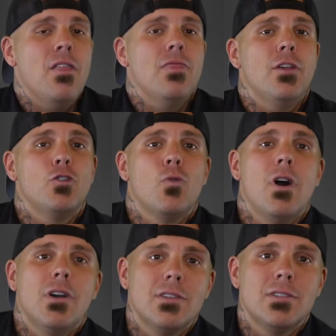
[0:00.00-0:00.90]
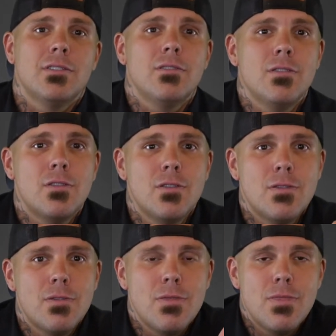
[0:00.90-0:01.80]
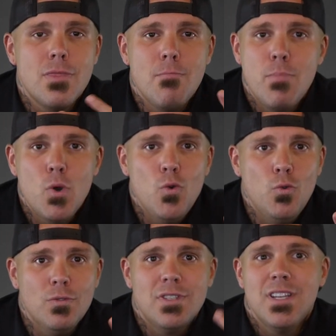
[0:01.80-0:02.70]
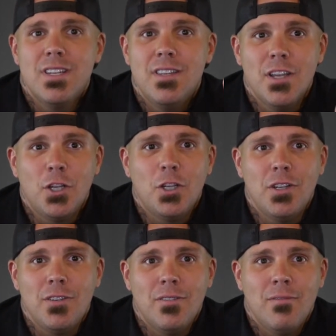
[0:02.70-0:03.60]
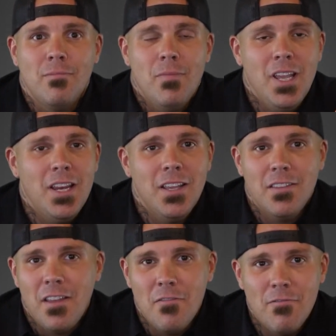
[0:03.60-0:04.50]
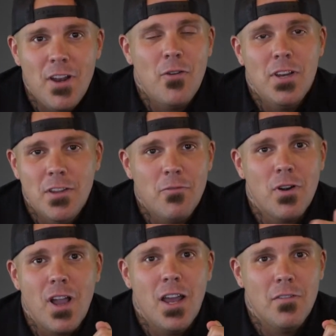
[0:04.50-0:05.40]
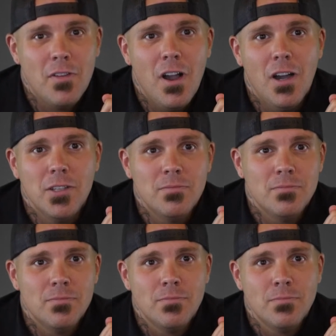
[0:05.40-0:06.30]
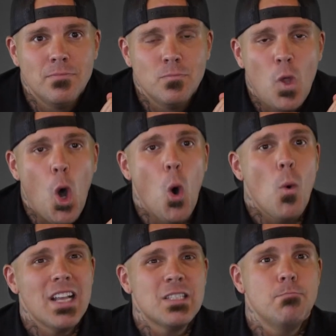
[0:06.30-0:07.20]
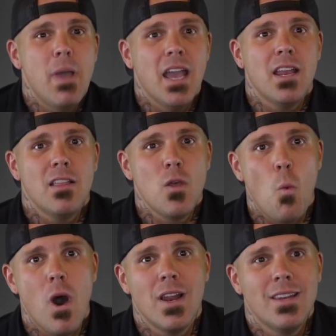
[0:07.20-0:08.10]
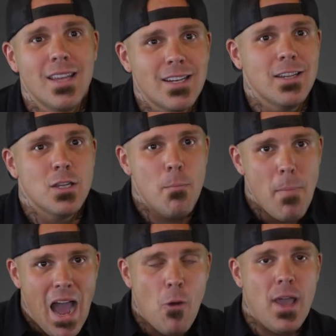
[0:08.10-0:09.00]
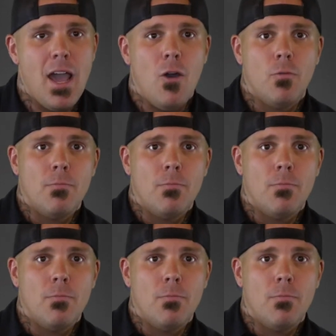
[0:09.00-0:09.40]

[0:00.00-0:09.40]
The drugs, the booze, the addiction, it is a very different kind of God, always begging the one addicted to bow down.